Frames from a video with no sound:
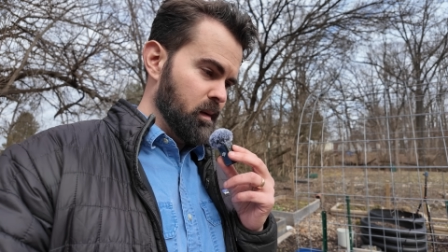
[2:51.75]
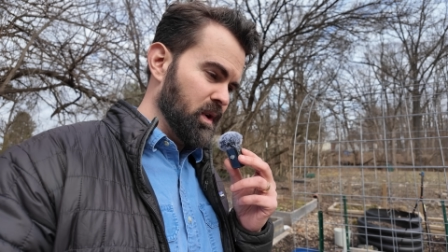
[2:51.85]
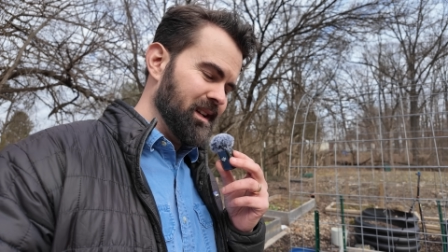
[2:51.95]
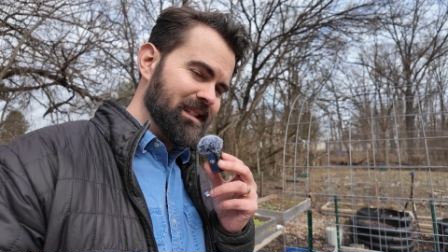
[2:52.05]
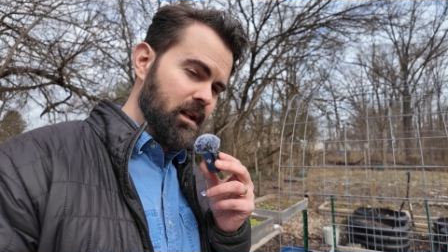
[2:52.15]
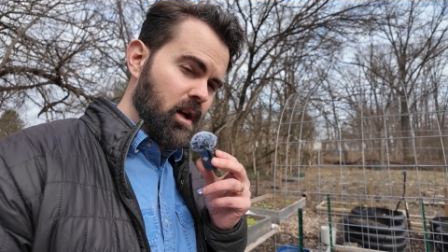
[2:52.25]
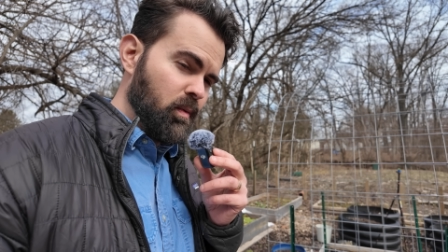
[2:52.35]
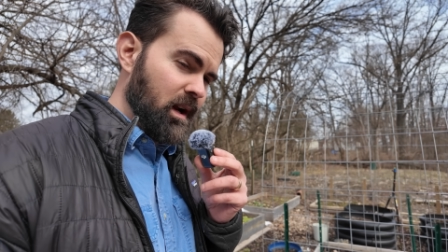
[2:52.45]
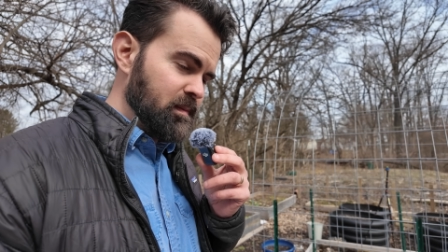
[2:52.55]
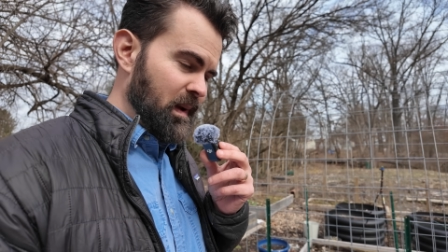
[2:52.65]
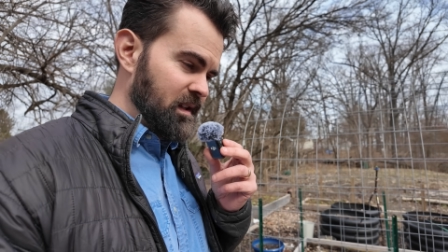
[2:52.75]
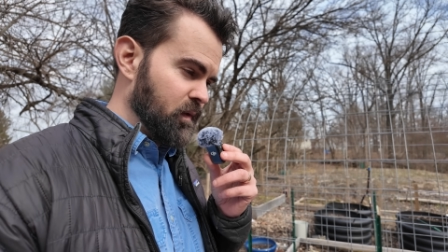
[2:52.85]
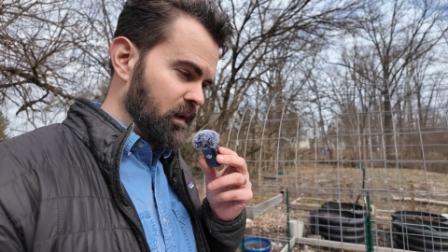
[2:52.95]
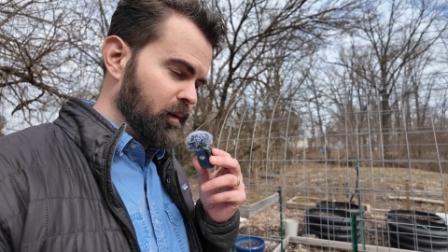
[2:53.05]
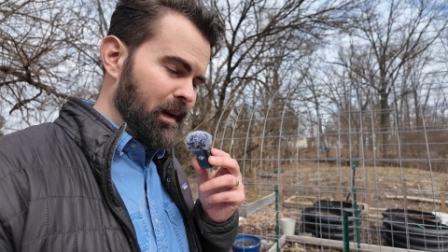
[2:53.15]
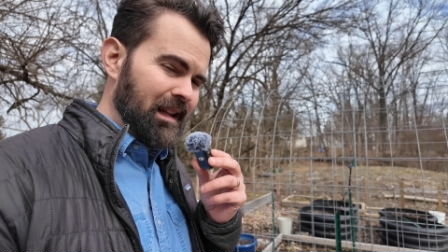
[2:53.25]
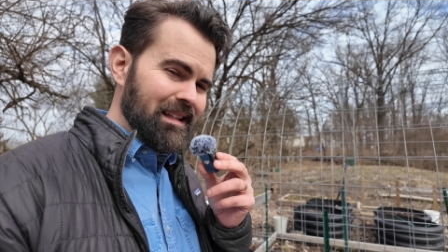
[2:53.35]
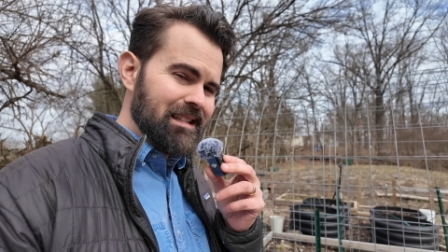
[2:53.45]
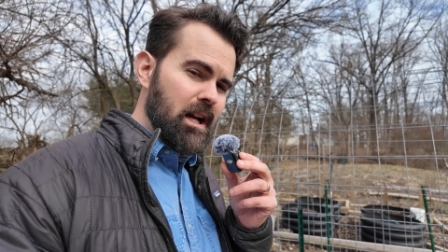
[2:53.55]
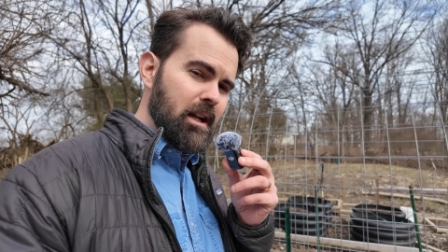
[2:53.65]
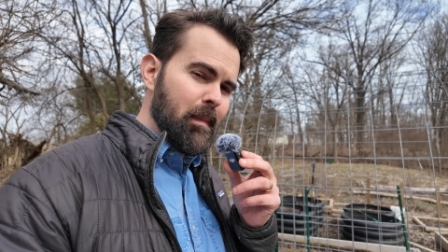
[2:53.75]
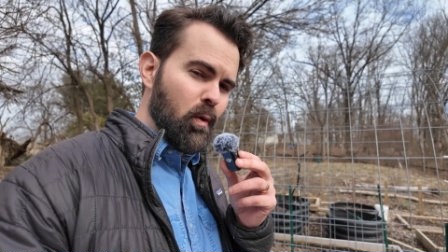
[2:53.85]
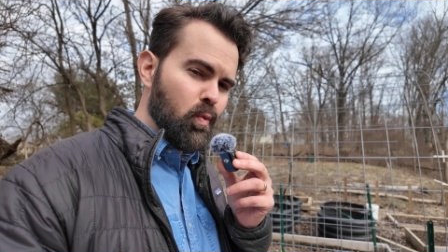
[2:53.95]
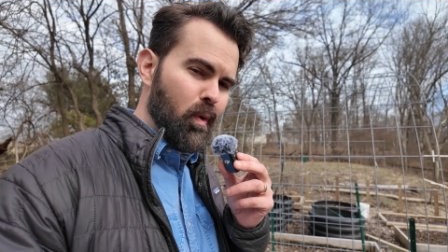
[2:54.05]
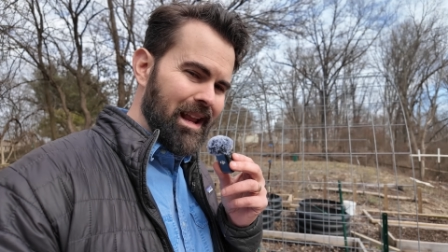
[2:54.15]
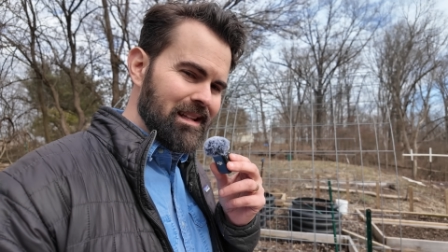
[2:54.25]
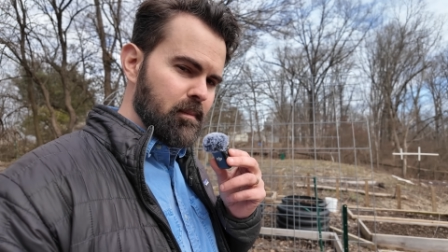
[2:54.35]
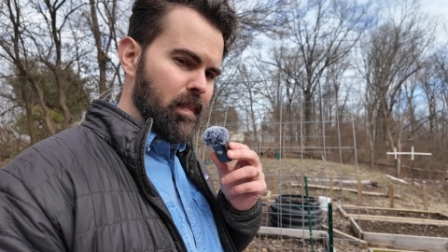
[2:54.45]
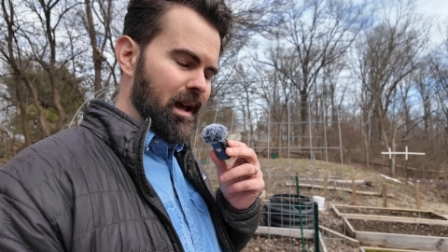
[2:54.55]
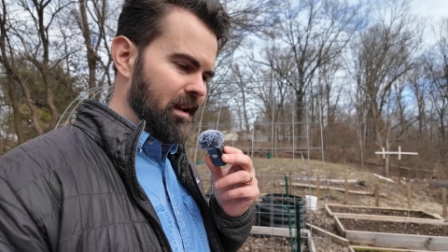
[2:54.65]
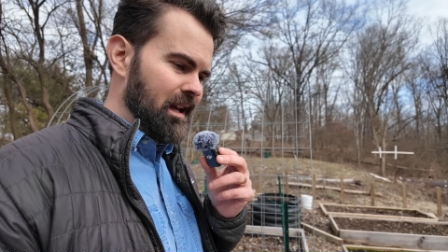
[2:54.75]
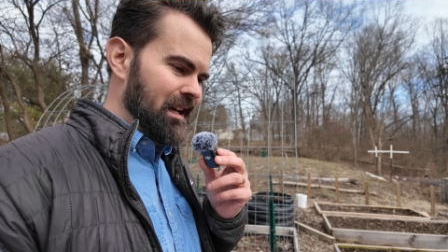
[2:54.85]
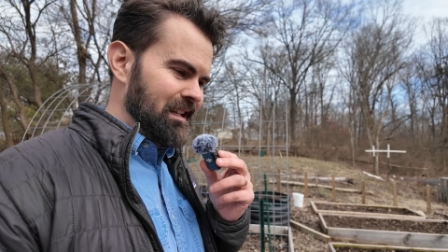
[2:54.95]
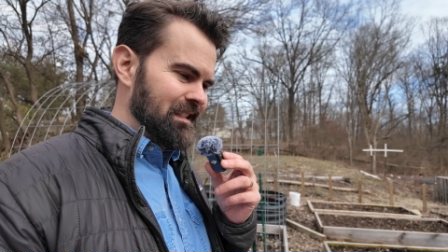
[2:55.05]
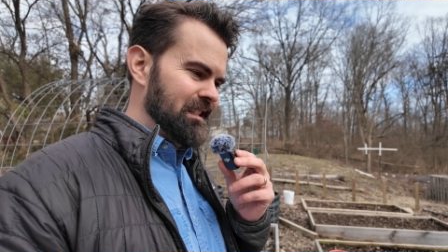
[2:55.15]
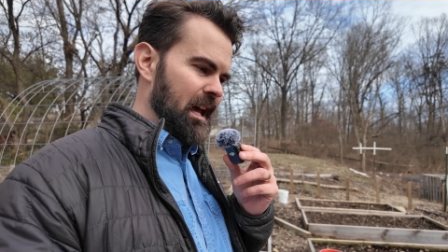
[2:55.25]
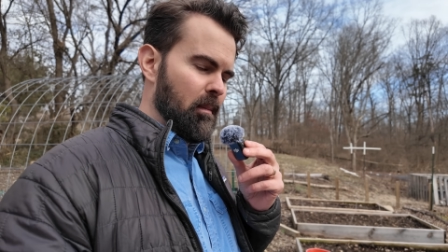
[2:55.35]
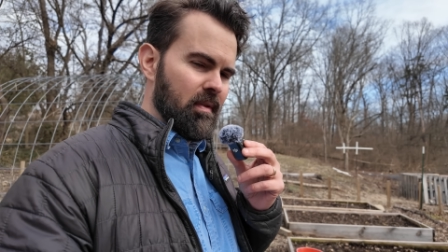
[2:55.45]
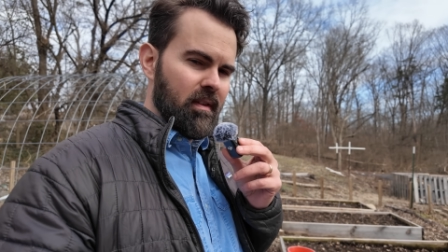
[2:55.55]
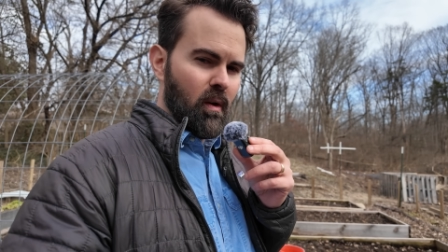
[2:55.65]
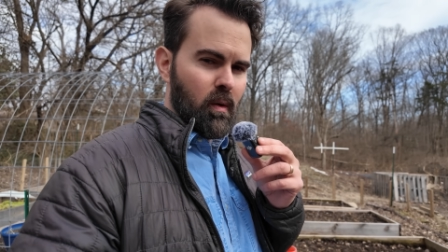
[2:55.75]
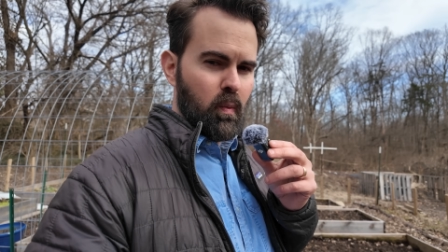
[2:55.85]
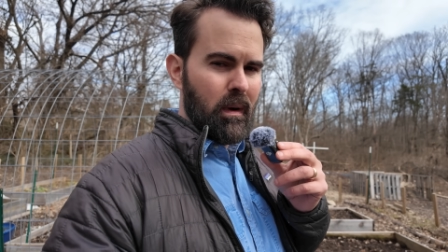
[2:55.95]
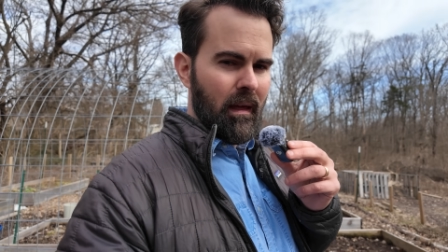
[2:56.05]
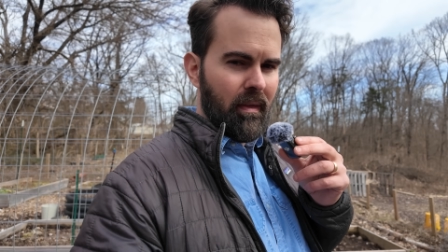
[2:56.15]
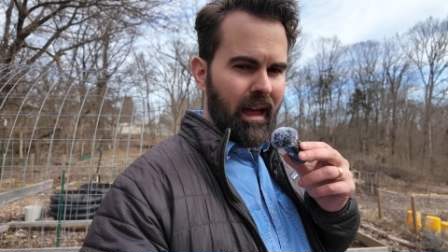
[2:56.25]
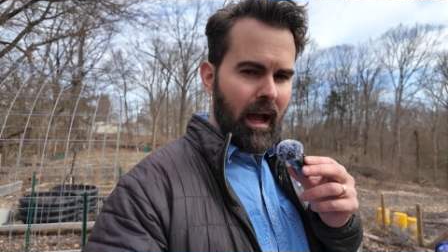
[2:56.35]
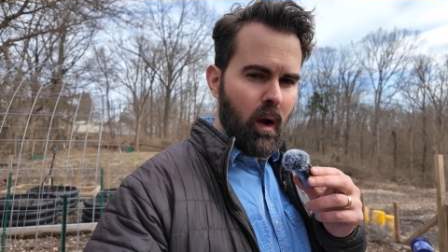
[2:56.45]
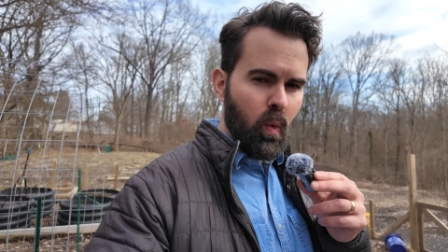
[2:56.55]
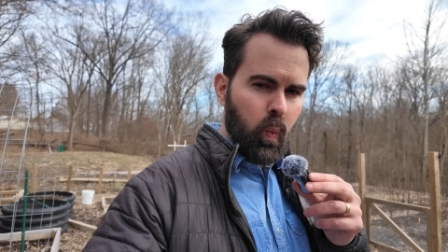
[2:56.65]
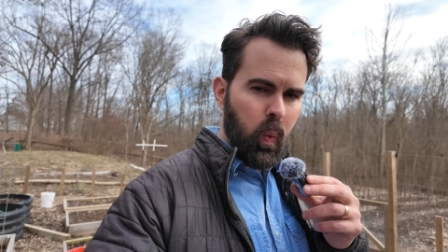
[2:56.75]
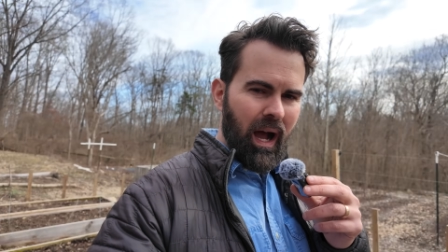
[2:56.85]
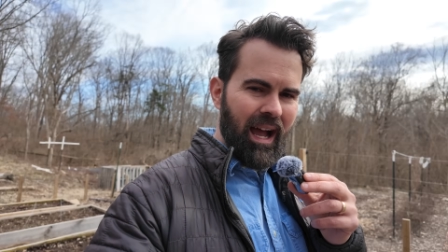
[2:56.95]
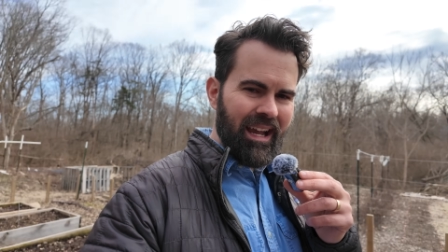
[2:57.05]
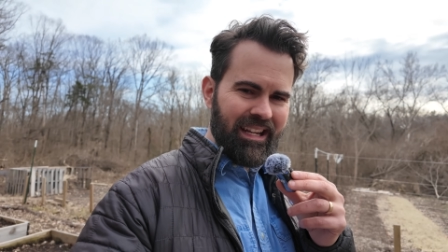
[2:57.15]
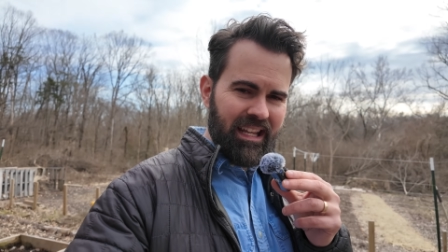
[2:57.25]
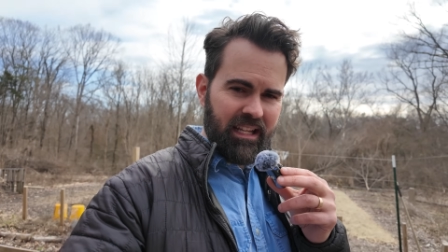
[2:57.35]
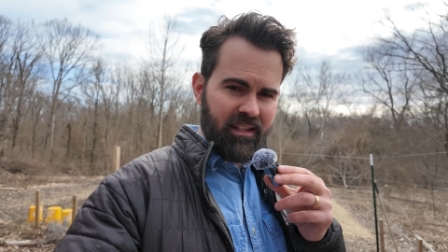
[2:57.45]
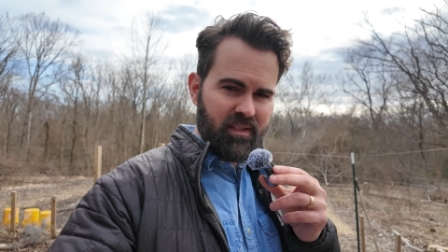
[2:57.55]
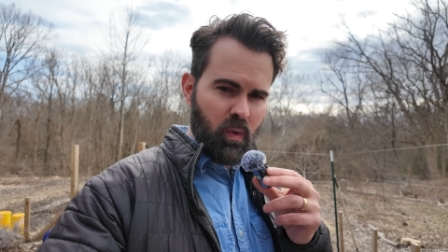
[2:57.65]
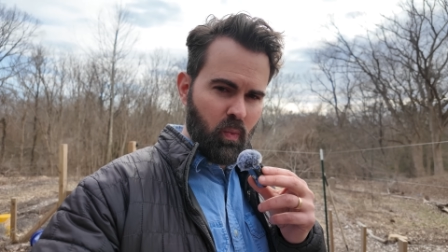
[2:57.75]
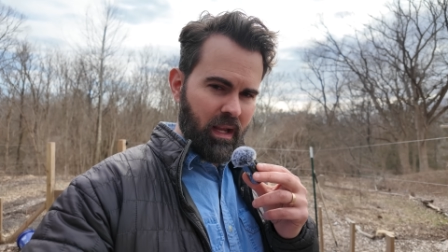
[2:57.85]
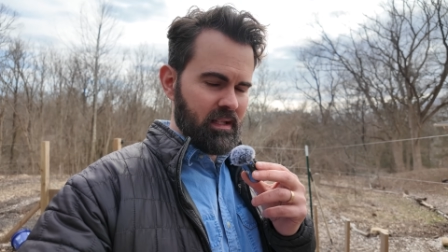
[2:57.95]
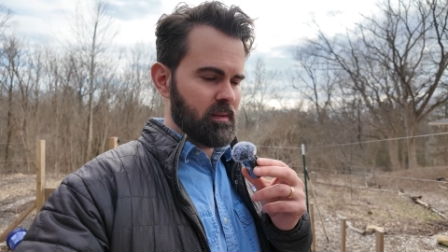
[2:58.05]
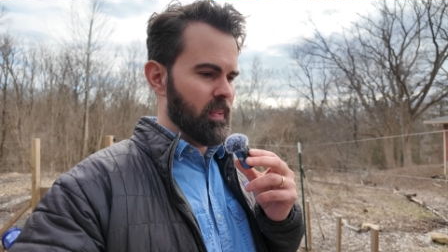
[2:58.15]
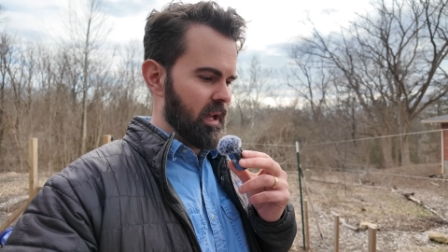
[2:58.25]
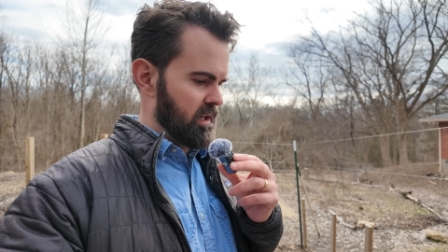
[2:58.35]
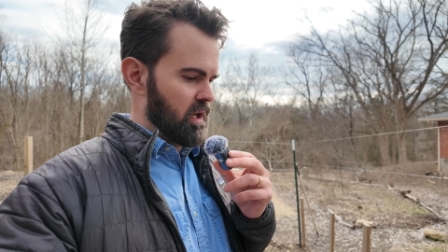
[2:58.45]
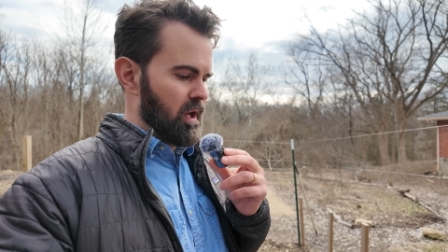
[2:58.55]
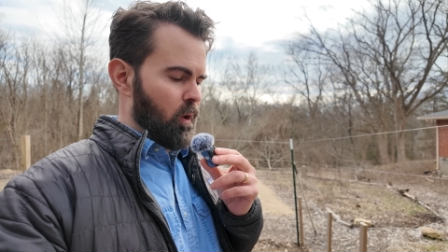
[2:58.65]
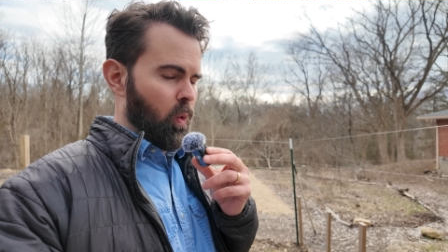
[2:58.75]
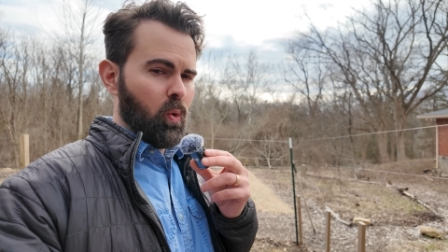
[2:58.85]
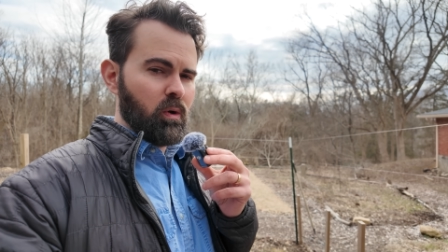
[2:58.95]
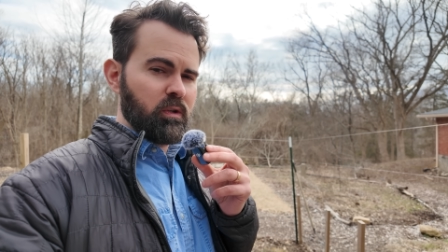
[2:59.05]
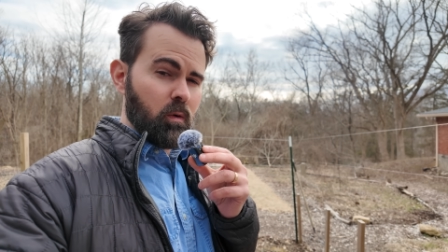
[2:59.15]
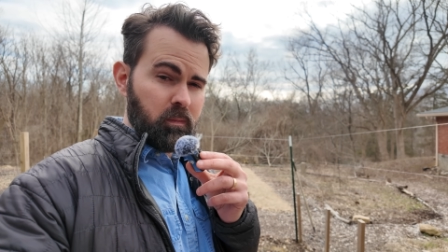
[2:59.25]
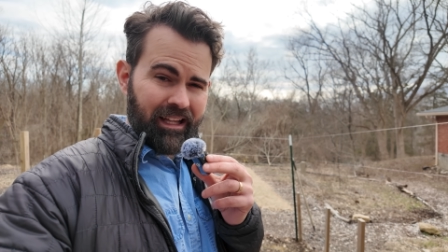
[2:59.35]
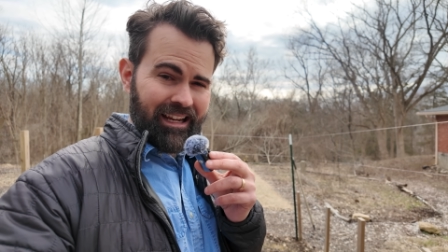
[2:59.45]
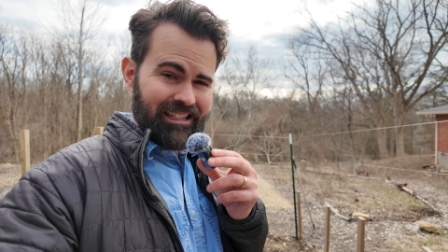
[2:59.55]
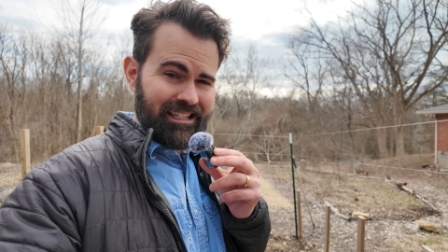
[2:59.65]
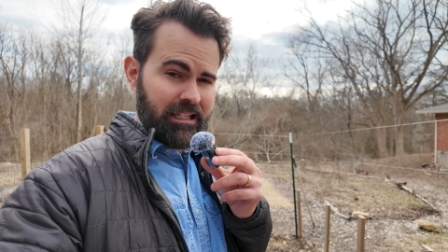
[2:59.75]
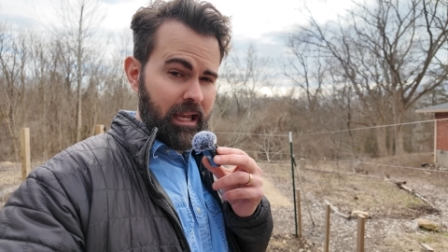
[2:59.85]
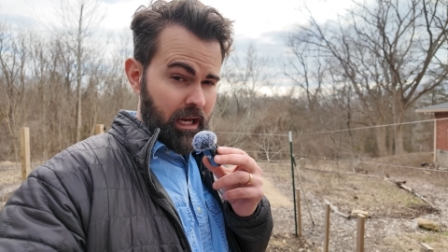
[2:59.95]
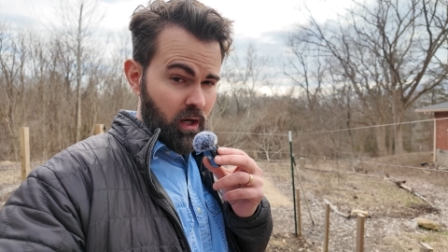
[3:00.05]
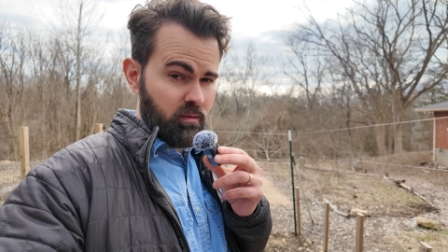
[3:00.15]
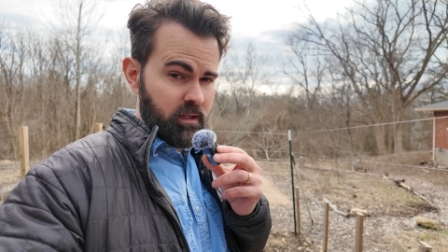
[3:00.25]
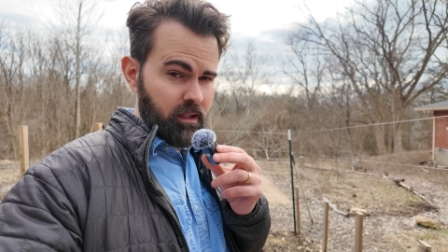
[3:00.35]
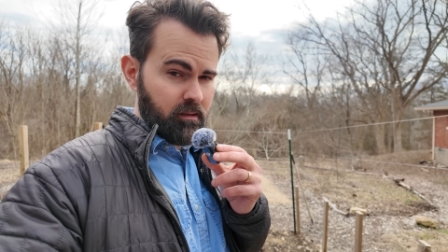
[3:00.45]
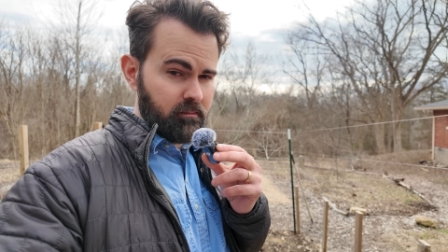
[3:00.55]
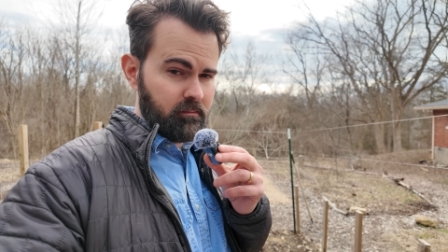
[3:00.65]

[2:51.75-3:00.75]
And we're going to stick on raised beds for a little bit. Let's talk about raised bed depth or width. How wide is the raised bed or your planting area?